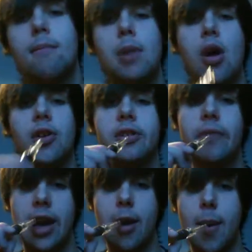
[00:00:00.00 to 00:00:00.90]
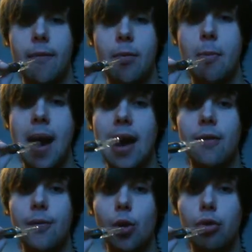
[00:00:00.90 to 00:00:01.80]
blast of air coming from the back
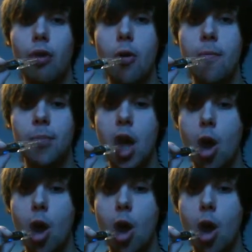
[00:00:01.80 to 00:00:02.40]
of your throat.